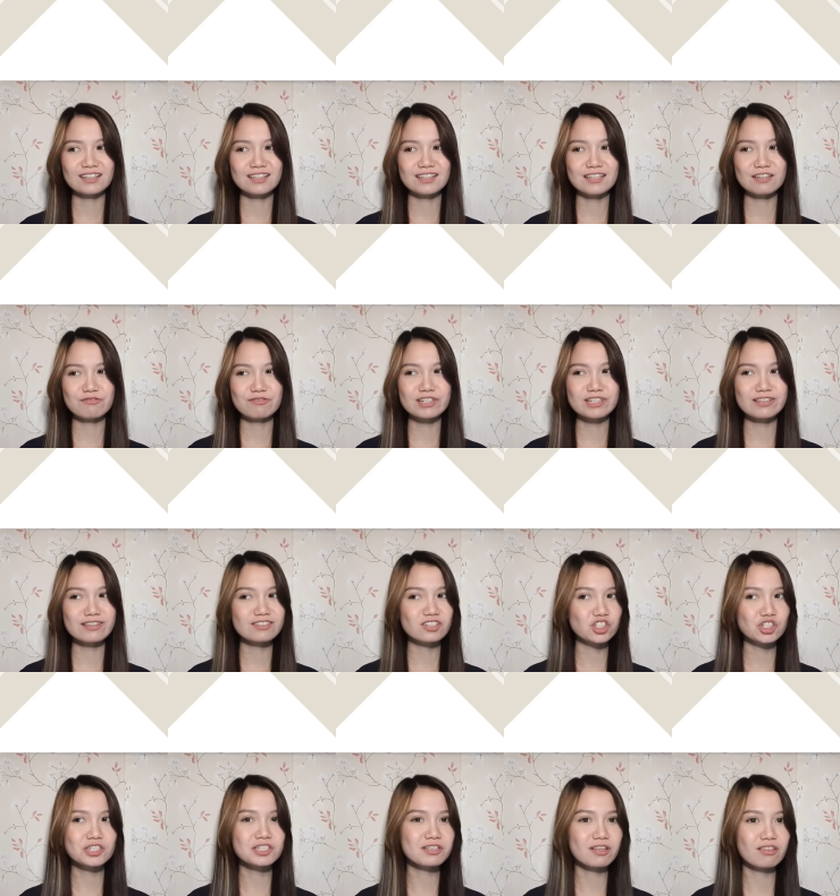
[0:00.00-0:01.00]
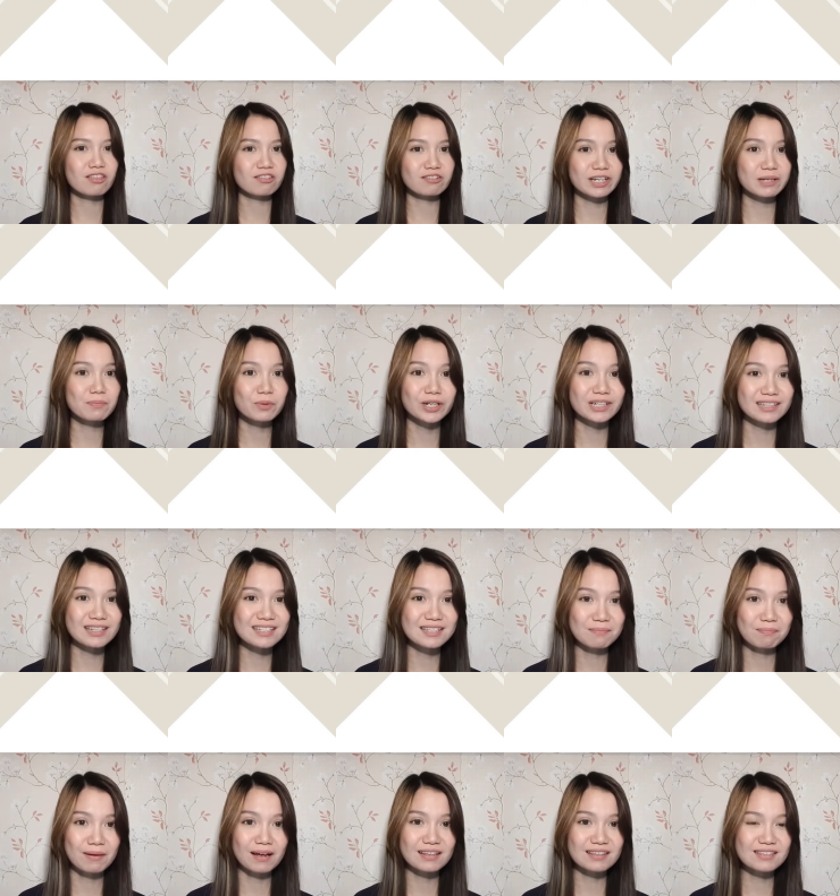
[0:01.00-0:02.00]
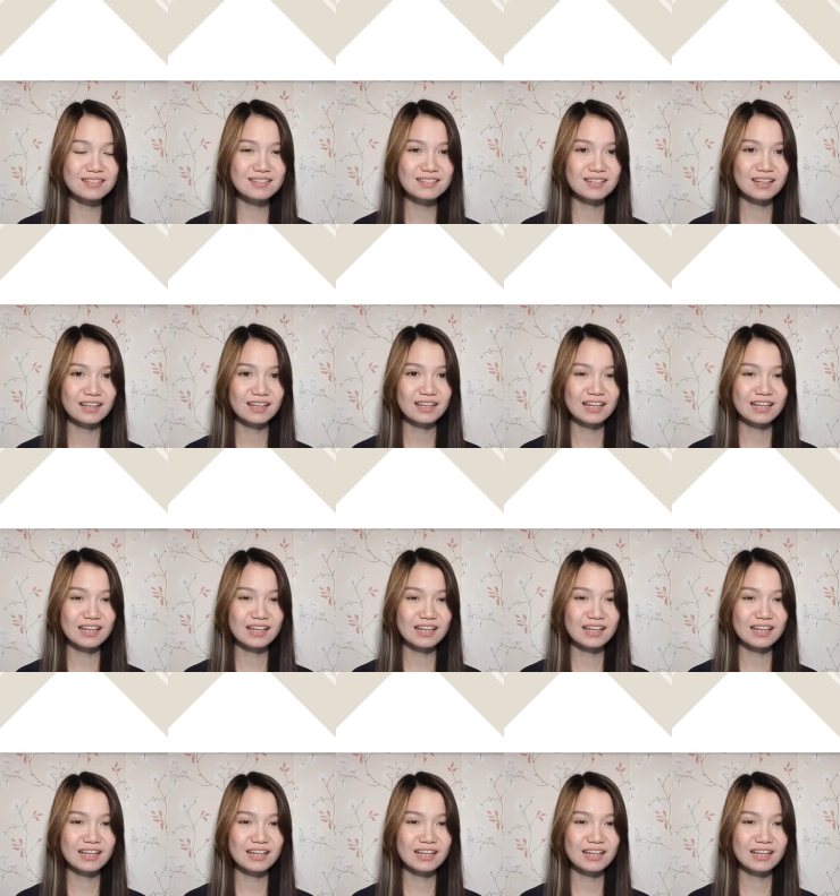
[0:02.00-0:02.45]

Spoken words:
even just 3 participants.